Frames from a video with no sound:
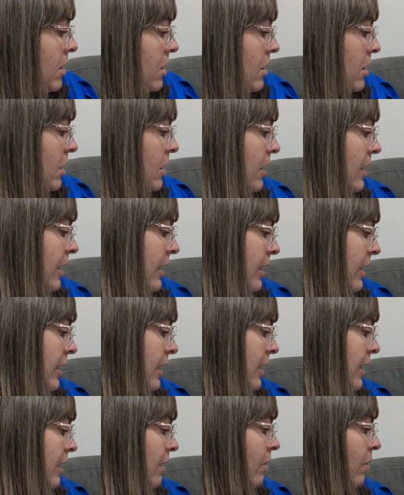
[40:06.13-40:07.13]

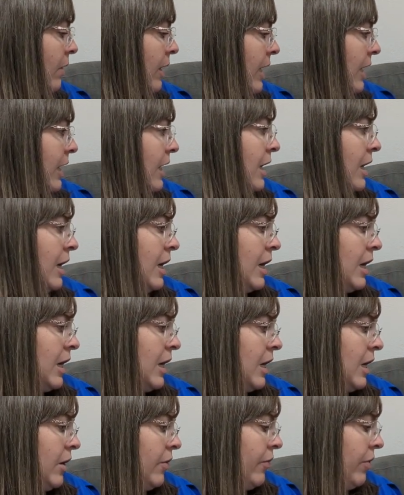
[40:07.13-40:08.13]
Then we
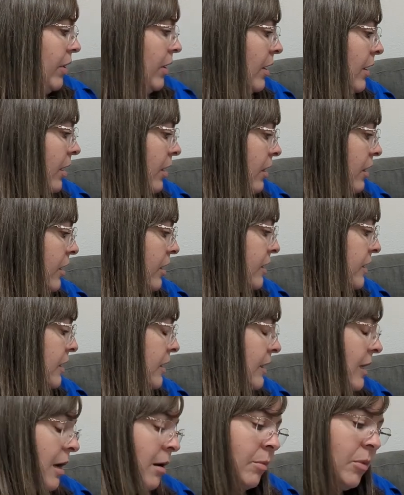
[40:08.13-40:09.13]
have the
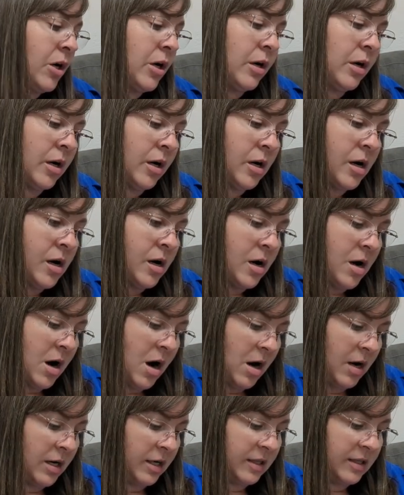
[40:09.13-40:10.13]
summer
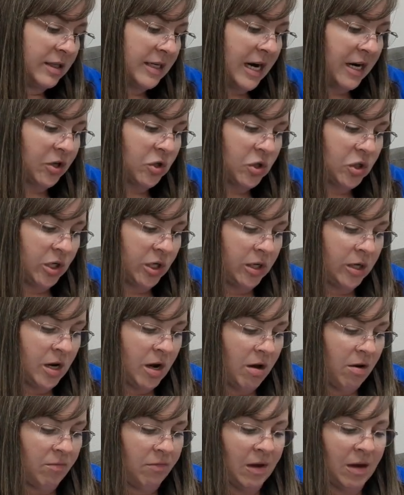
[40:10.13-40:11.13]
section
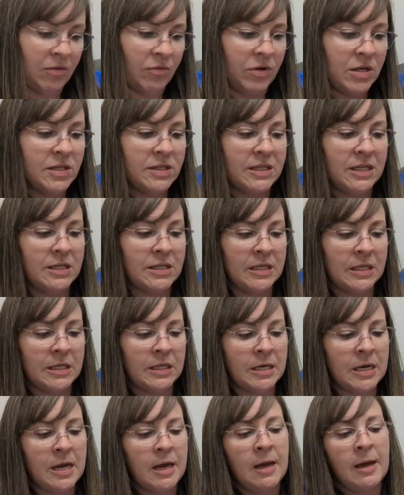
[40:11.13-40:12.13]
of Every
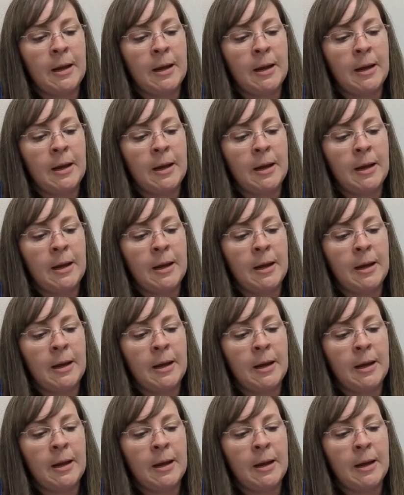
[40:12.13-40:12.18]
Season